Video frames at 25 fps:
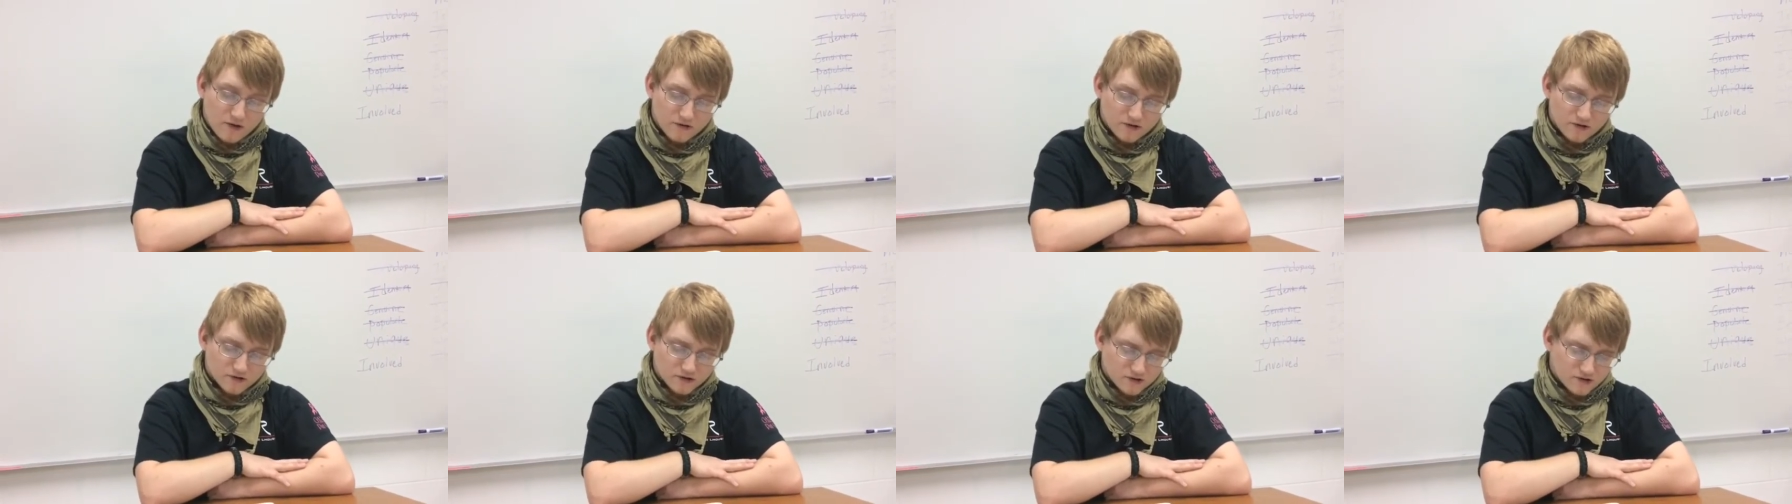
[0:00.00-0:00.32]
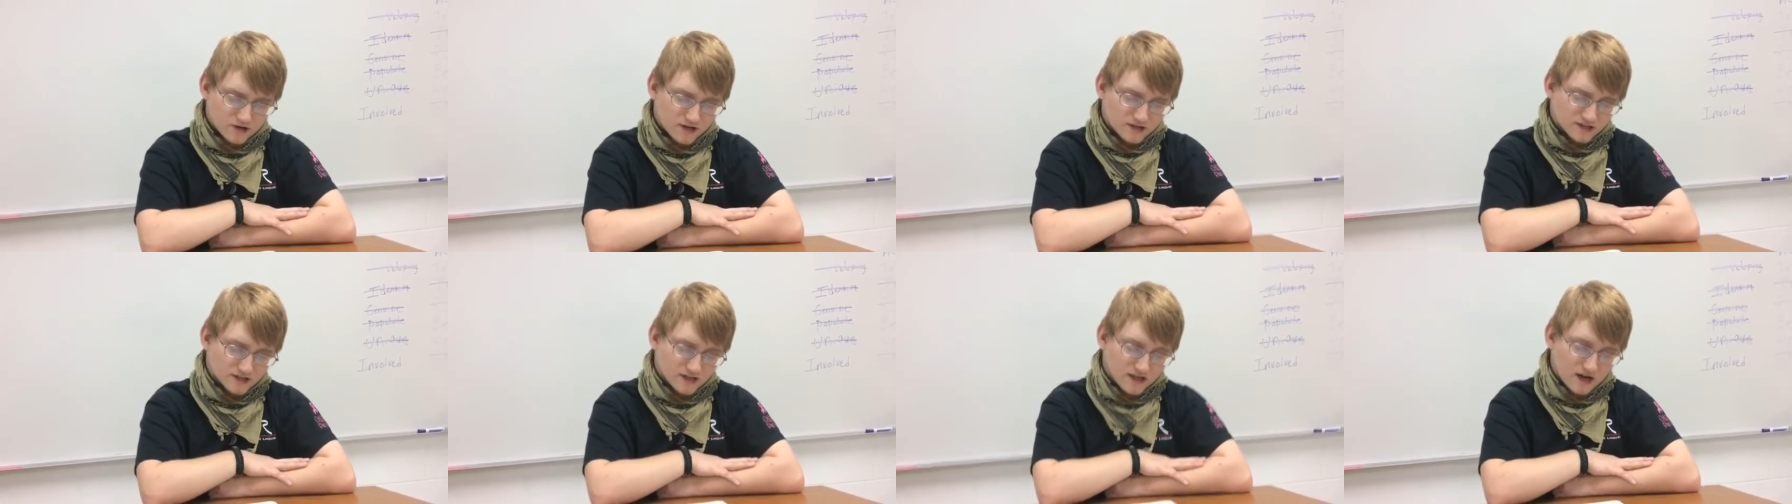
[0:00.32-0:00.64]
their
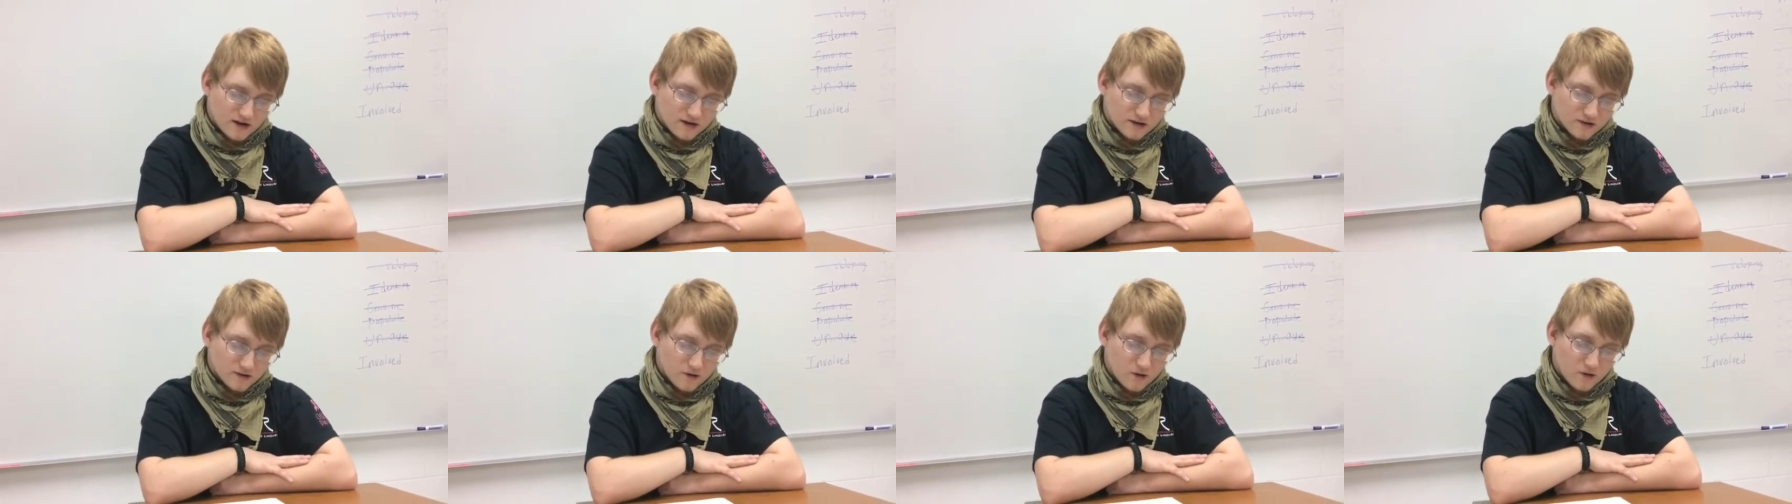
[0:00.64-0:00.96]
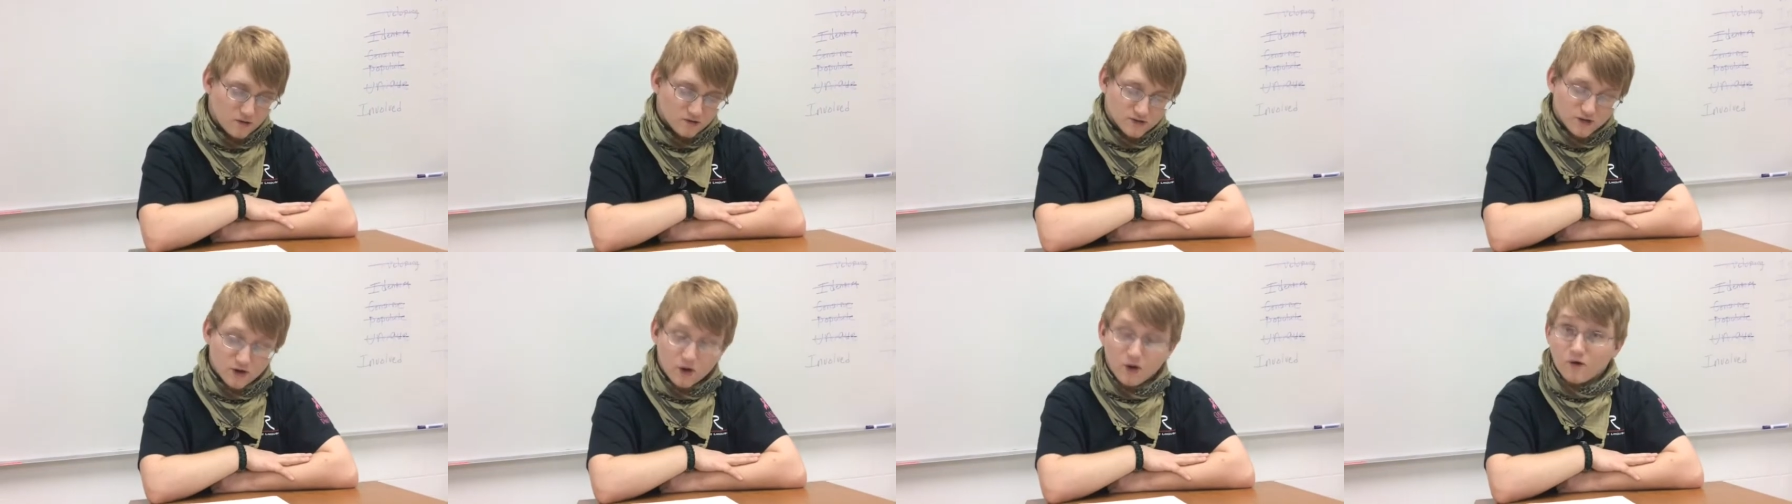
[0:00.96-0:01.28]
Grayson County
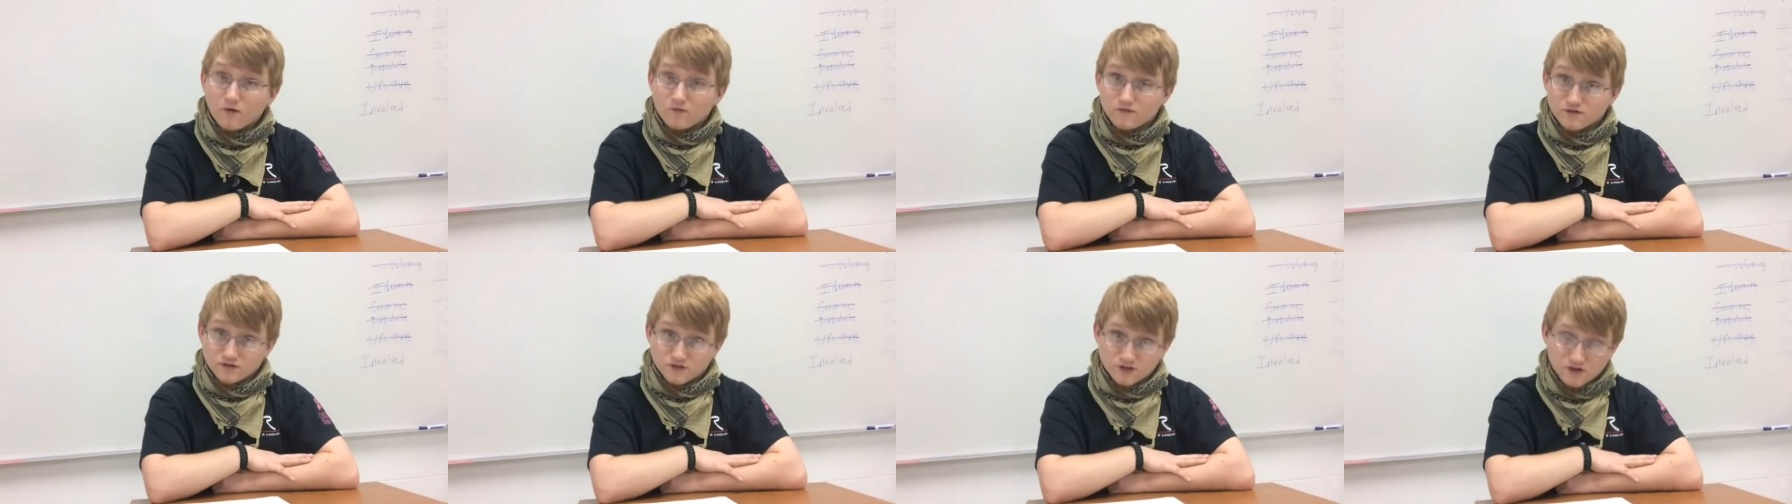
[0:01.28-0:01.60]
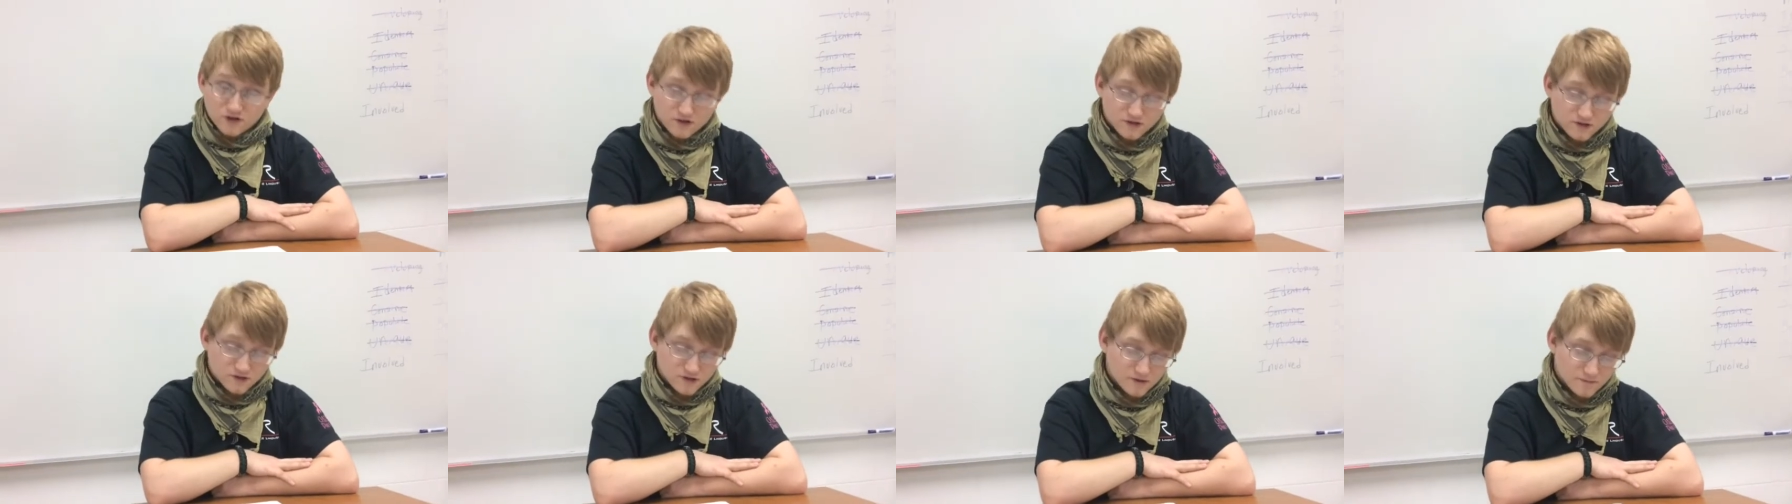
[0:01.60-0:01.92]
HOSA
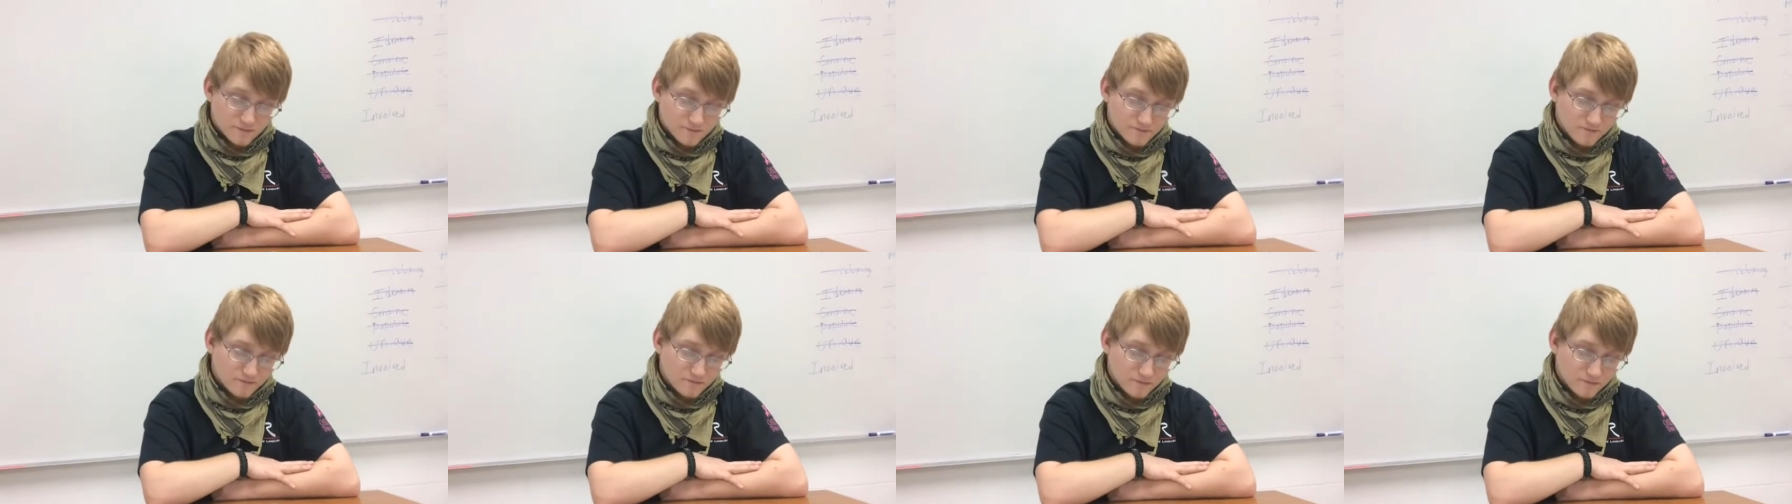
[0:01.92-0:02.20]
officers.